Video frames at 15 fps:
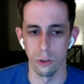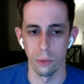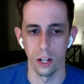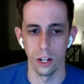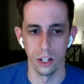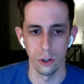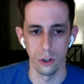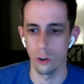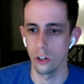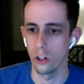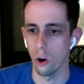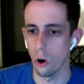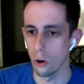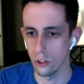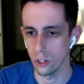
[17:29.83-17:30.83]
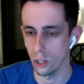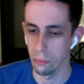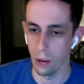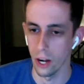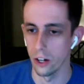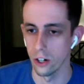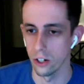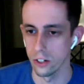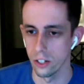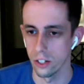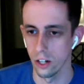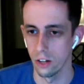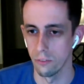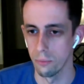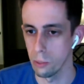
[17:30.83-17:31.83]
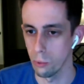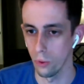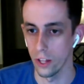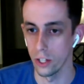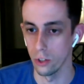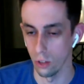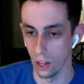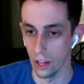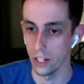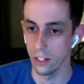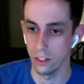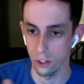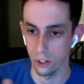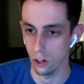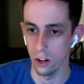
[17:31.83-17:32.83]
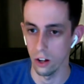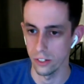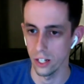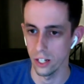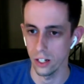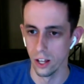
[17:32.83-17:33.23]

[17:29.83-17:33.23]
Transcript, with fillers: But go to all your competitors, of people that you like their content,